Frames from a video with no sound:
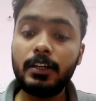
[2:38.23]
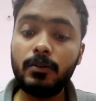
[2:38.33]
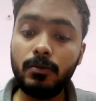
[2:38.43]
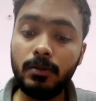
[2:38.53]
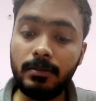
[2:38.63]

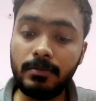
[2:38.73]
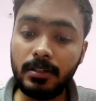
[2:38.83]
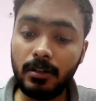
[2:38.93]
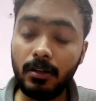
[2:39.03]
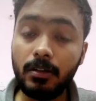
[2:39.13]
Coulomb's
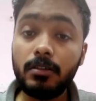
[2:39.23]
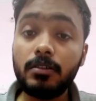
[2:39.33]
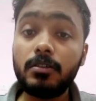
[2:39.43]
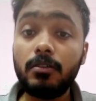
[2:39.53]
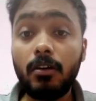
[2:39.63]

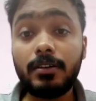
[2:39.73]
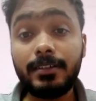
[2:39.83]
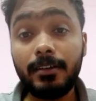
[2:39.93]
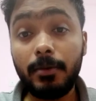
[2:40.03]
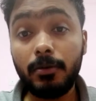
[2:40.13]
law talks
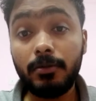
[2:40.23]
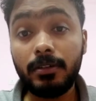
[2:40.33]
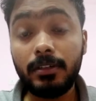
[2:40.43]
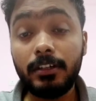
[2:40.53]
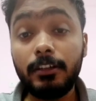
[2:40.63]
about
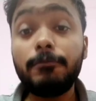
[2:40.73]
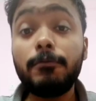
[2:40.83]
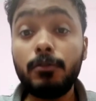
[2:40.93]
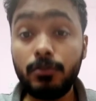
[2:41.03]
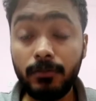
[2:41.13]
the
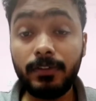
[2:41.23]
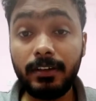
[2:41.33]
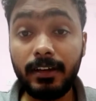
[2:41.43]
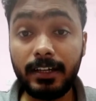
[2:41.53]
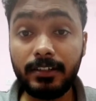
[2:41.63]
force of
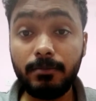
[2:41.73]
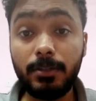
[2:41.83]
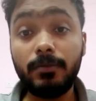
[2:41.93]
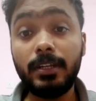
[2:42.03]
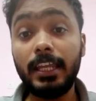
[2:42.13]
interaction
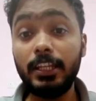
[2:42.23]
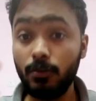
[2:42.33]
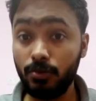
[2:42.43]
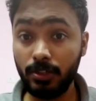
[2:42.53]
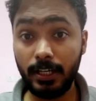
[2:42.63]
between any
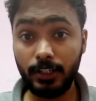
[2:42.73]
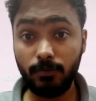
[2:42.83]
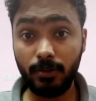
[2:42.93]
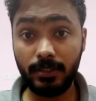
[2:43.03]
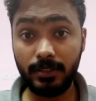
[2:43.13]
two charged
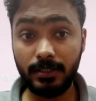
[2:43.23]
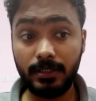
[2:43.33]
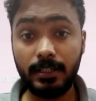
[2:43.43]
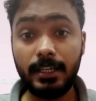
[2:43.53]
bodies.